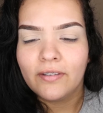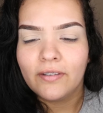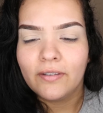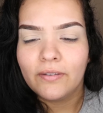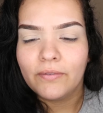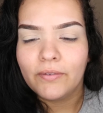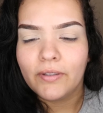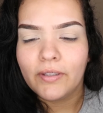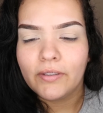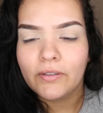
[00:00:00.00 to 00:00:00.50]

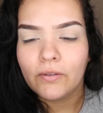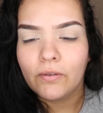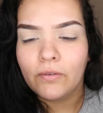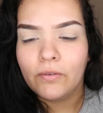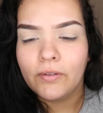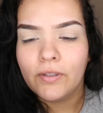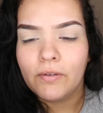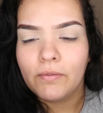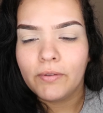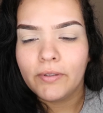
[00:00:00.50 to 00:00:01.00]
I feel like the
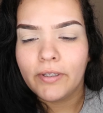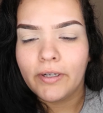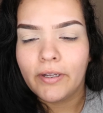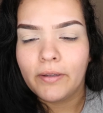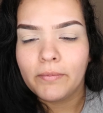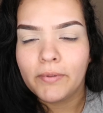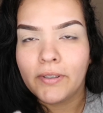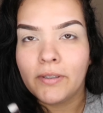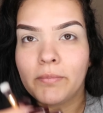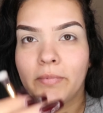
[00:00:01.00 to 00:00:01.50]
only one that I
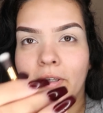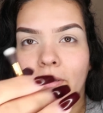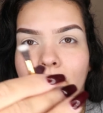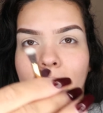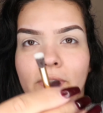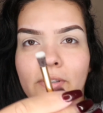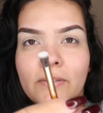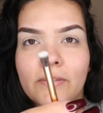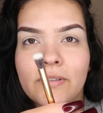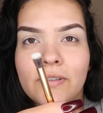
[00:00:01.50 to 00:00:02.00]
am going to be able
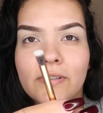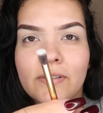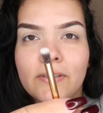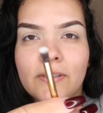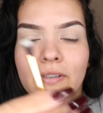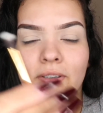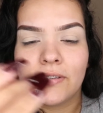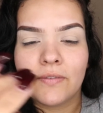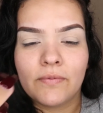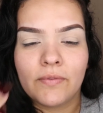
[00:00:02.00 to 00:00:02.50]
to use is
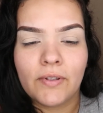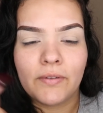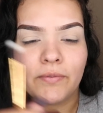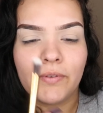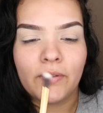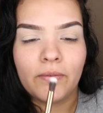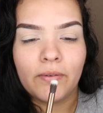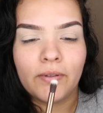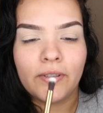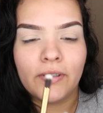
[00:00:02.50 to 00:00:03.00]
this
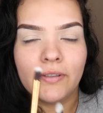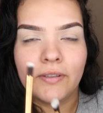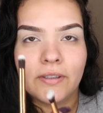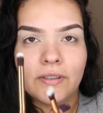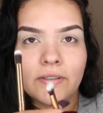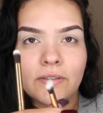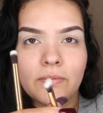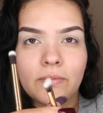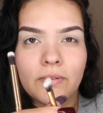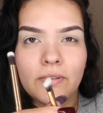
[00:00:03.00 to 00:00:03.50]
fluffy one and
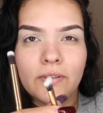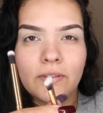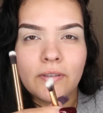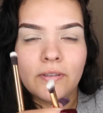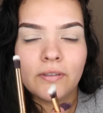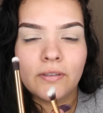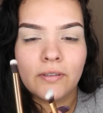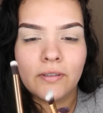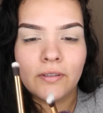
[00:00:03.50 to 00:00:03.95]
this one.